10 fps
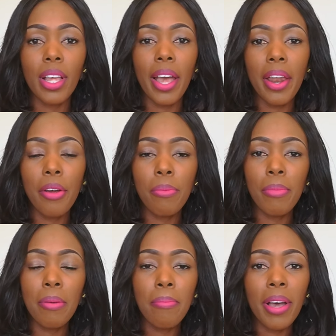And I
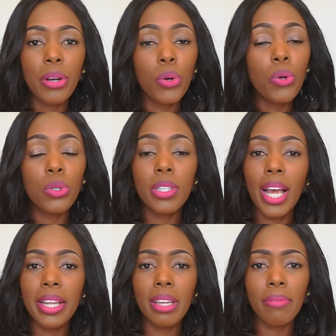remember also
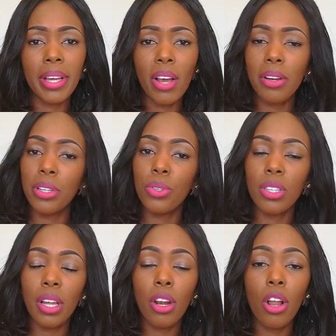telling him that I wanted to
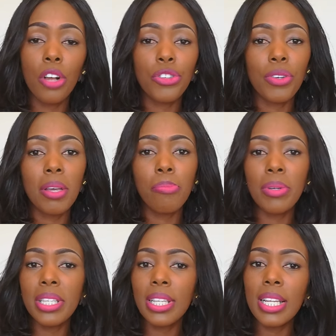start a lingerie
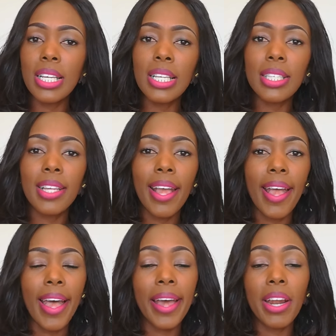business,
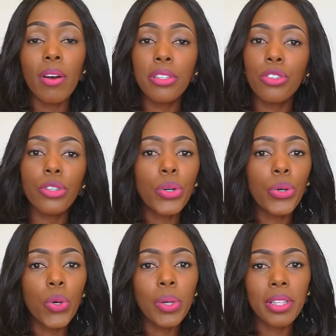and I wanted to
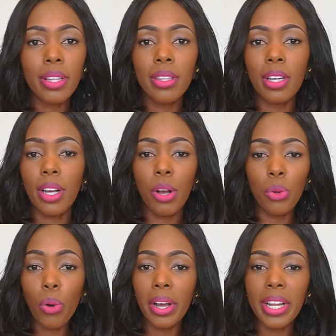grow within the
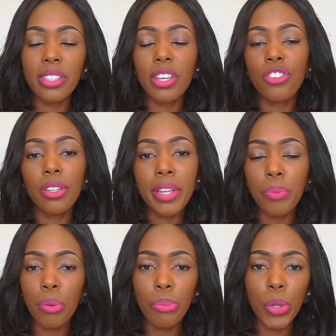organization
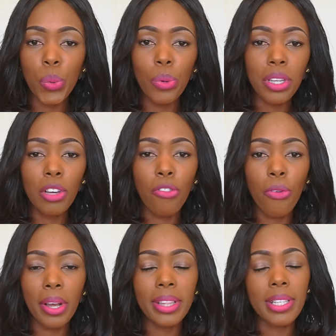that we were both working
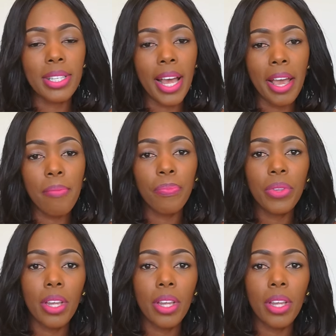for at the time.